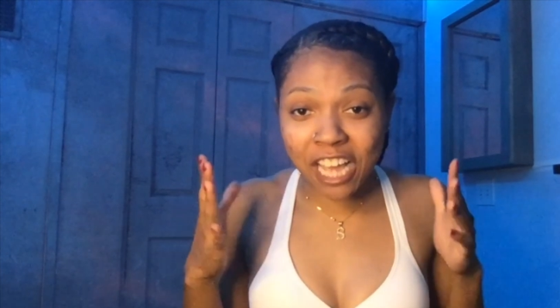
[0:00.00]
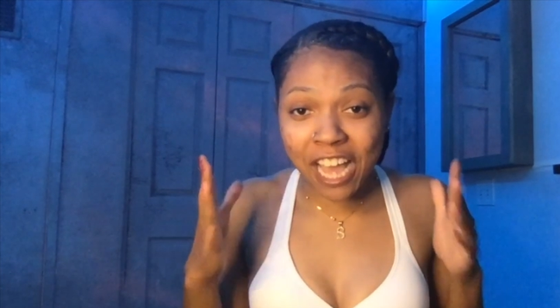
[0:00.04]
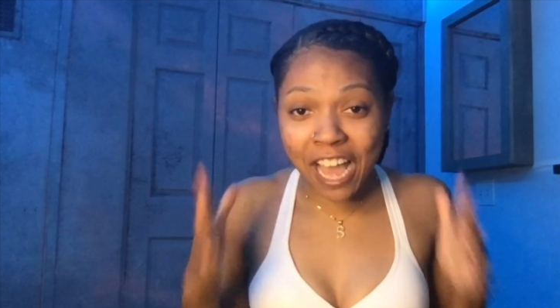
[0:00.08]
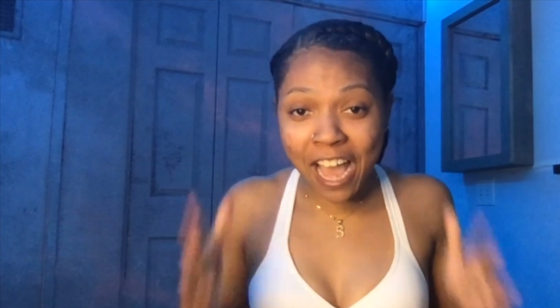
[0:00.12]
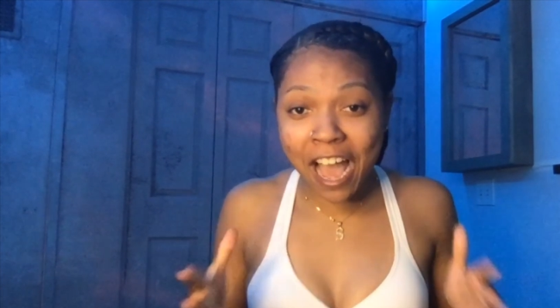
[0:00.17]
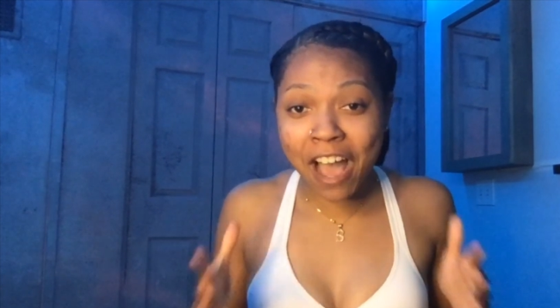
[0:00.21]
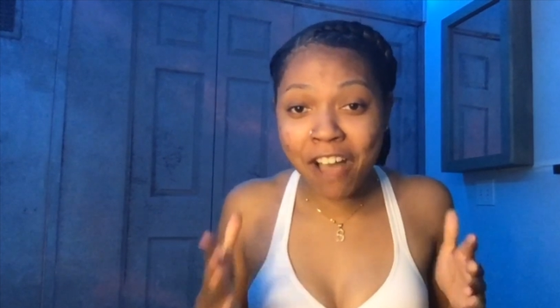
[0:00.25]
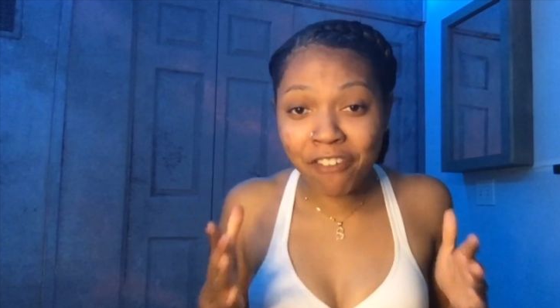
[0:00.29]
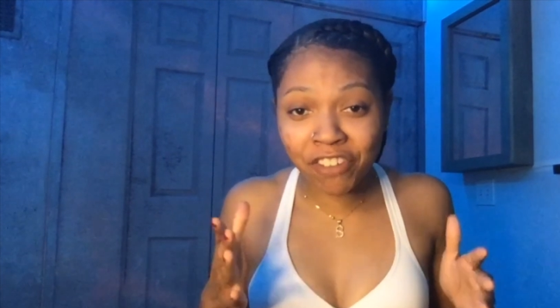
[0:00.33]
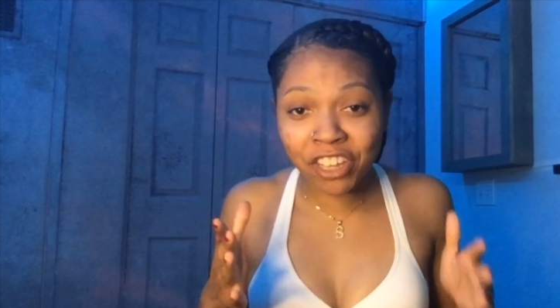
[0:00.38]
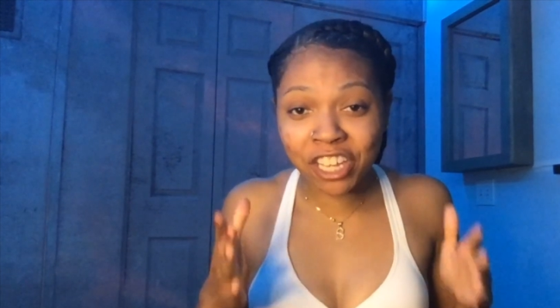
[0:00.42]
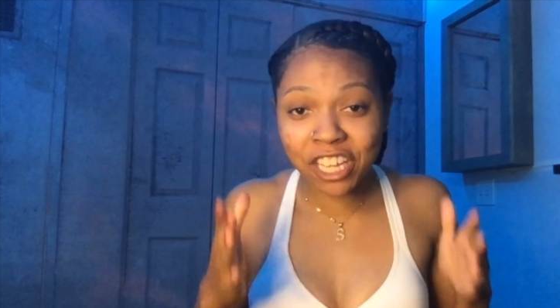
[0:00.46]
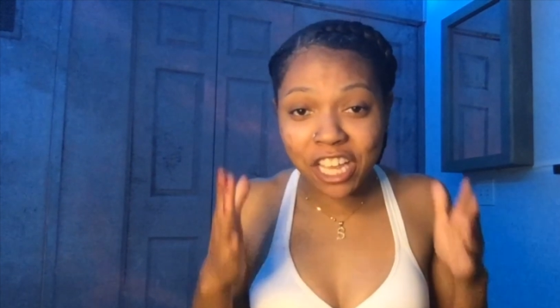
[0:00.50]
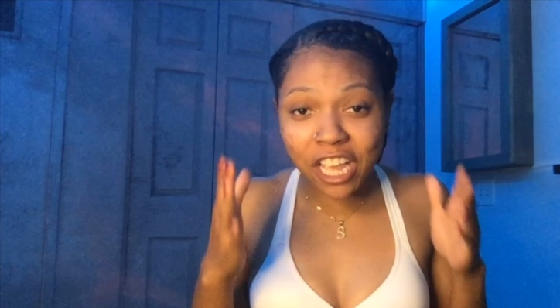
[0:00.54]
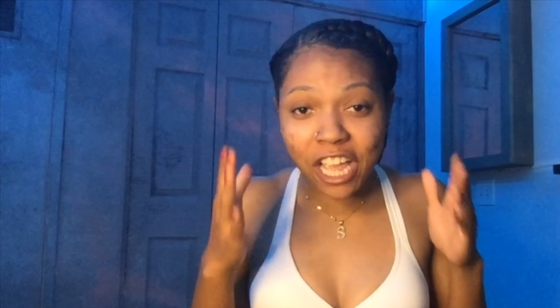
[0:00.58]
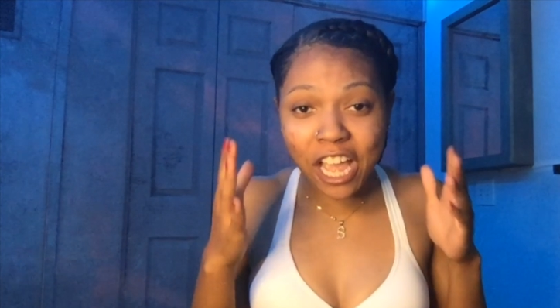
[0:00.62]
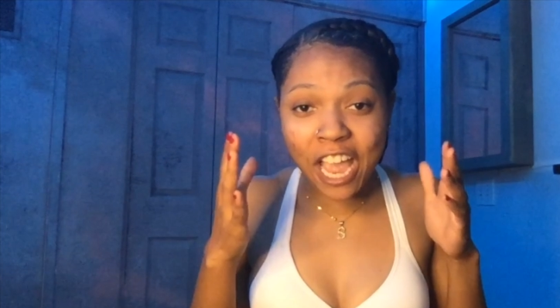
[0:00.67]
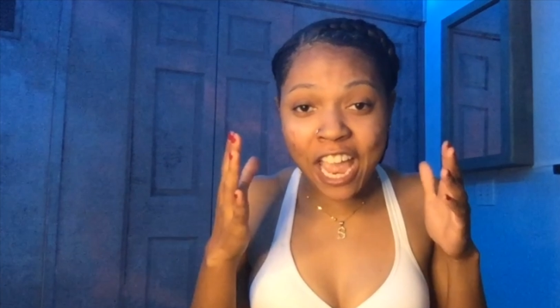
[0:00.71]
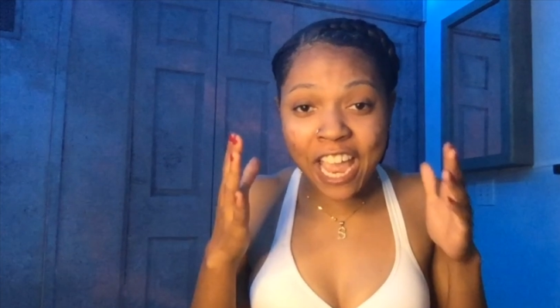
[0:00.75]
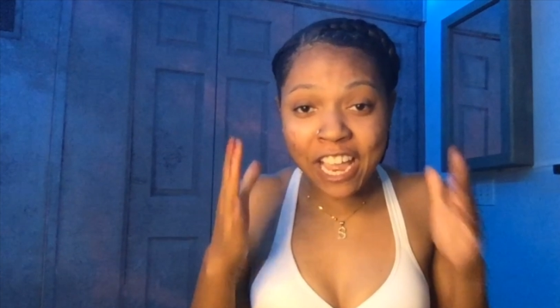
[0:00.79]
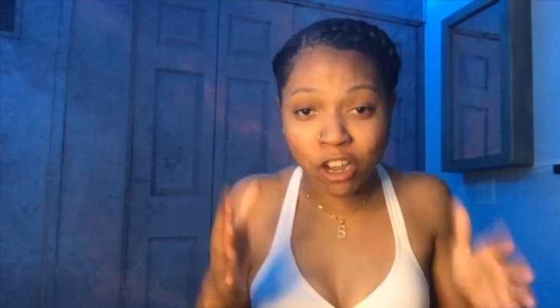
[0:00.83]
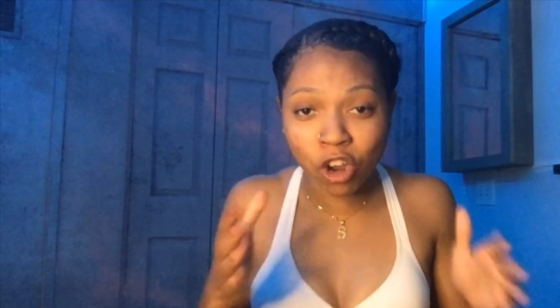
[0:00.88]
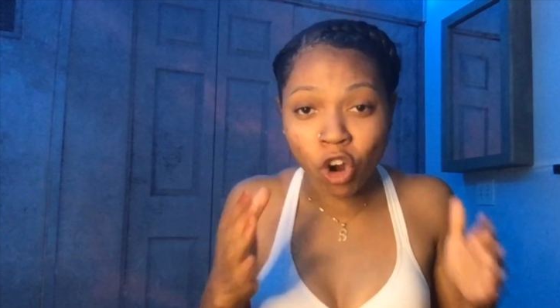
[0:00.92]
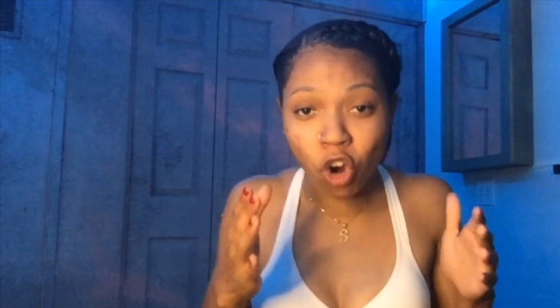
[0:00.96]
having
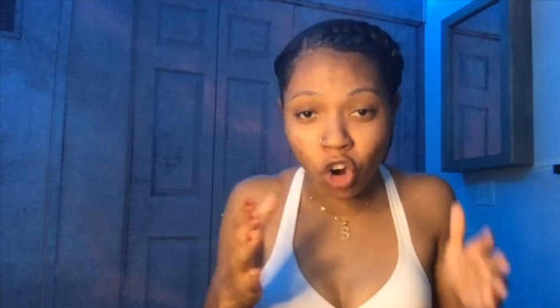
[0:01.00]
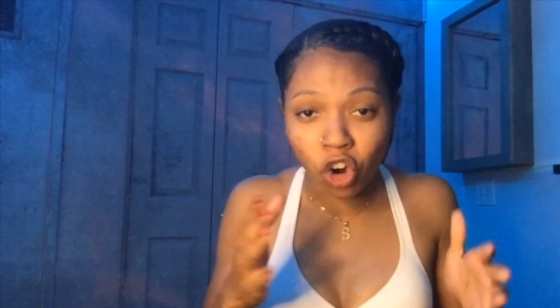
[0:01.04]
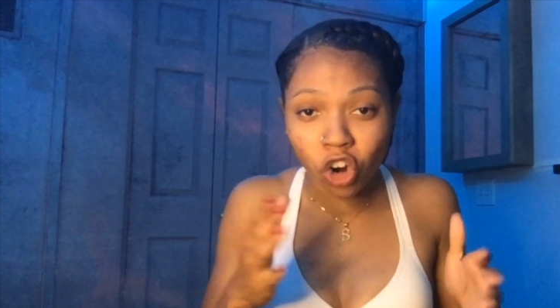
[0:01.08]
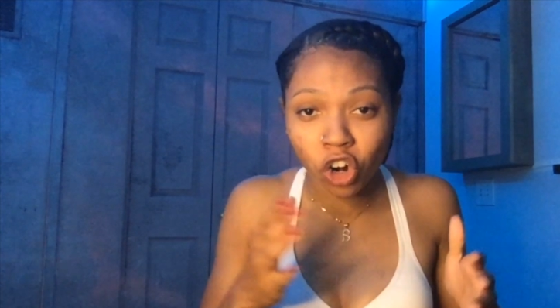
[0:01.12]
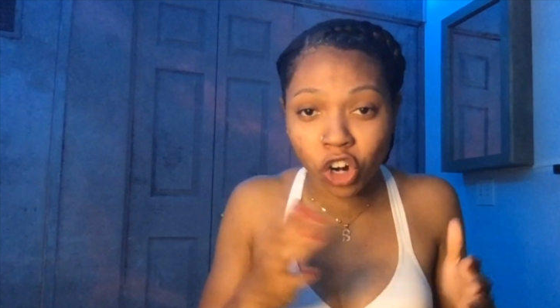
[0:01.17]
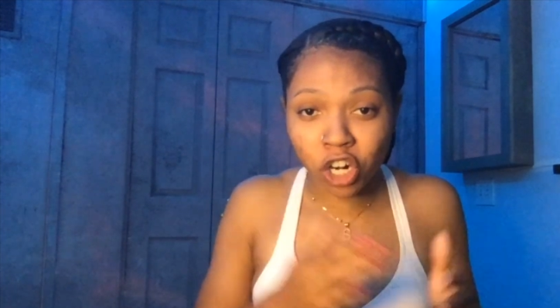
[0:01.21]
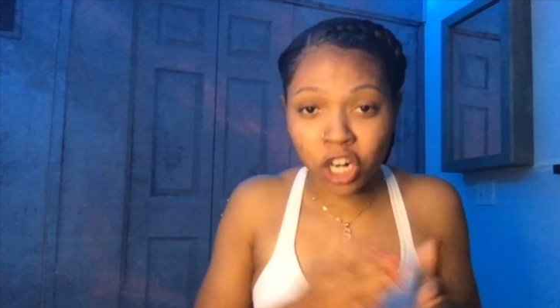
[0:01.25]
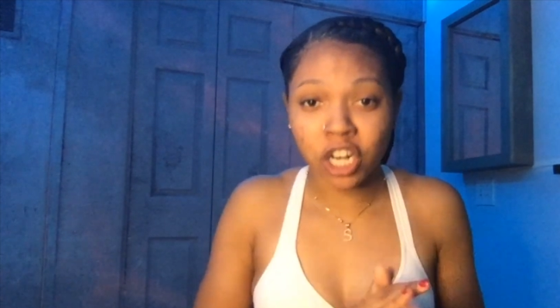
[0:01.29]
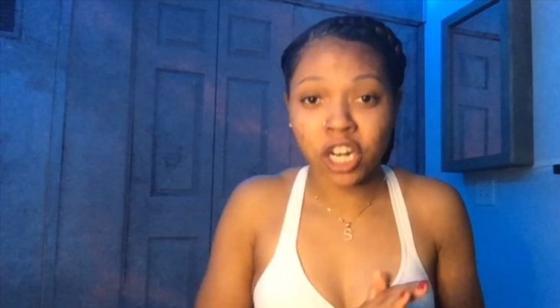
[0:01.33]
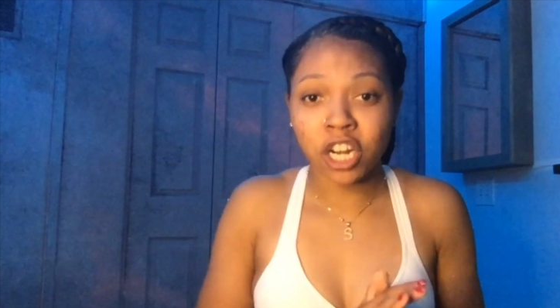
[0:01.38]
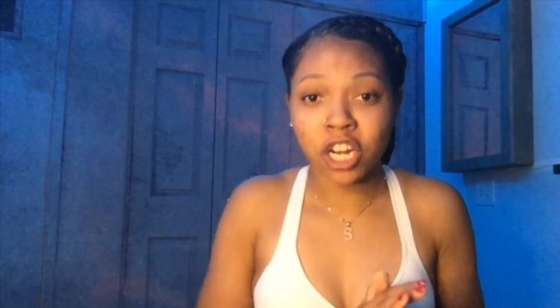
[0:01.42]
a car,